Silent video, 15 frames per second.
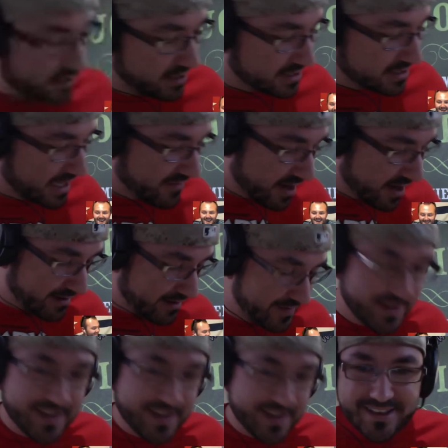because I got, got all
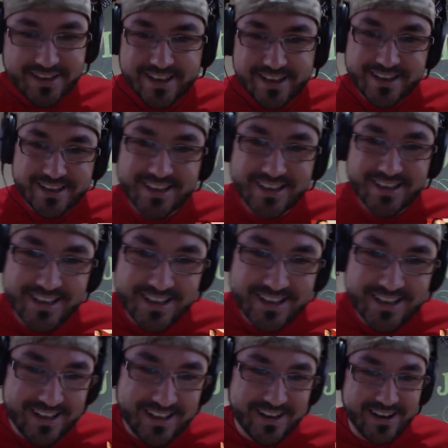the quiz questions right
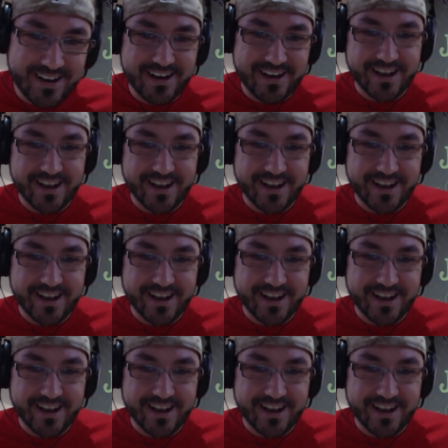too. I